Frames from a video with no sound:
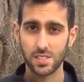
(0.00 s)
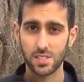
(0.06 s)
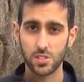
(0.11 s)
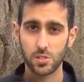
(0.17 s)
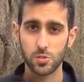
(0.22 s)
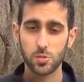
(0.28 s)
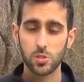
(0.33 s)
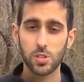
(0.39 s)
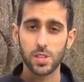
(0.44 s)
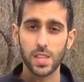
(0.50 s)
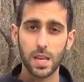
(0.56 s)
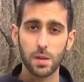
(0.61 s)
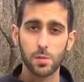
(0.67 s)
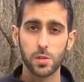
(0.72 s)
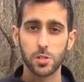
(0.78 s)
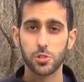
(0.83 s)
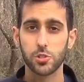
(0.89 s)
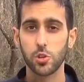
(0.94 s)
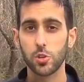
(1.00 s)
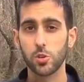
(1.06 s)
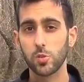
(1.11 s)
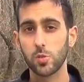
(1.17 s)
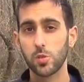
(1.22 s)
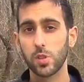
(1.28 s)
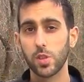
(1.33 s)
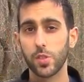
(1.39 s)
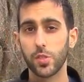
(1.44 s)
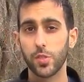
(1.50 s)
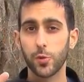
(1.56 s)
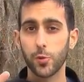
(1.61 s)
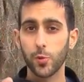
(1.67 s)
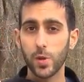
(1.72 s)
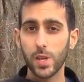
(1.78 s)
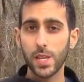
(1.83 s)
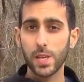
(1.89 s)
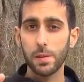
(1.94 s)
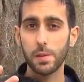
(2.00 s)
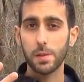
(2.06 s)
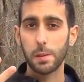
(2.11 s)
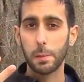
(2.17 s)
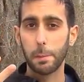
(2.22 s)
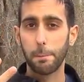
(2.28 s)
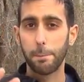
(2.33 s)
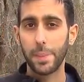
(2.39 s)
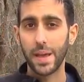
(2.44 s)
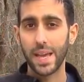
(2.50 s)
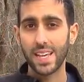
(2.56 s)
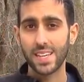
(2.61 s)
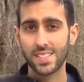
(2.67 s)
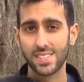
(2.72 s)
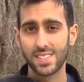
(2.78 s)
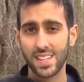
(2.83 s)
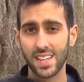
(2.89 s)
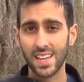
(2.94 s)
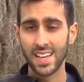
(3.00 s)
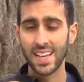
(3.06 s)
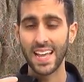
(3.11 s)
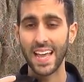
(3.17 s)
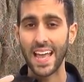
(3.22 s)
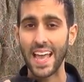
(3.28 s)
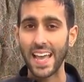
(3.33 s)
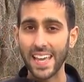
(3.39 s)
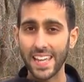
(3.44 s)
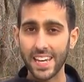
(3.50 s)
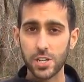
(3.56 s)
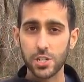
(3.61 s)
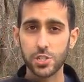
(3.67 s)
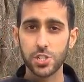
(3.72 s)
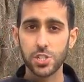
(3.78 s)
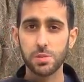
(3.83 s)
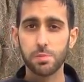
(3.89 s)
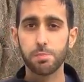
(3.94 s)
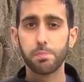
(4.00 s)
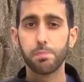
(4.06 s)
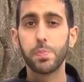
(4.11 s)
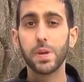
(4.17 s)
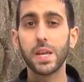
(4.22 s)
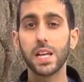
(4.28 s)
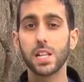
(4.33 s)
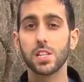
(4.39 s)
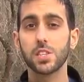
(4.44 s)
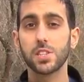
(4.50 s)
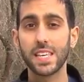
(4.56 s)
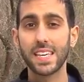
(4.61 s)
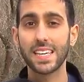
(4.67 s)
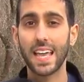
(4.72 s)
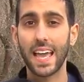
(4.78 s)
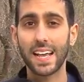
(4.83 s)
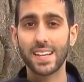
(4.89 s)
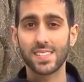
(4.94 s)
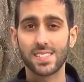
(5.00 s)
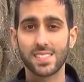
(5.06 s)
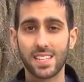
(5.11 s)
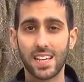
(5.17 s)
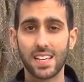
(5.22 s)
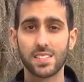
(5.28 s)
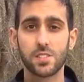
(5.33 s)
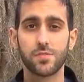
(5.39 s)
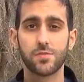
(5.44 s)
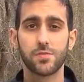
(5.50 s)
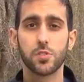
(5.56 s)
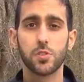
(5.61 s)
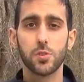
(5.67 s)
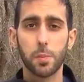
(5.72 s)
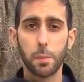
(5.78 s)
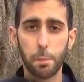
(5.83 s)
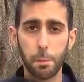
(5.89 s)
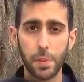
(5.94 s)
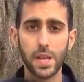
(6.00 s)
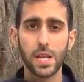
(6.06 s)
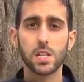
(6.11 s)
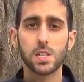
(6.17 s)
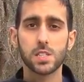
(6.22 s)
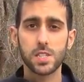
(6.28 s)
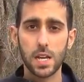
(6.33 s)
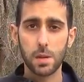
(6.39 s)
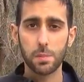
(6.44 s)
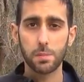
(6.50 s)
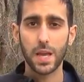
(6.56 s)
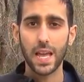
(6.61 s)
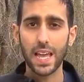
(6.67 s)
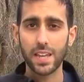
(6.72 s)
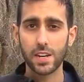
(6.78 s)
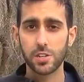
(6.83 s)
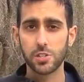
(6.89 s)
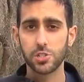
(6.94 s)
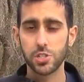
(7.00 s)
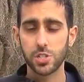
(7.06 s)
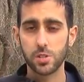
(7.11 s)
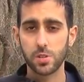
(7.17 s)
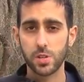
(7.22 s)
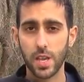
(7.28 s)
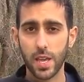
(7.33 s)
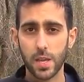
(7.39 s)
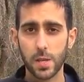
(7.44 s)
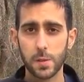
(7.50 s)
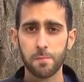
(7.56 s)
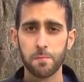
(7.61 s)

So today I'm going to show you the three best energy building exercises for you to build up energy, okay?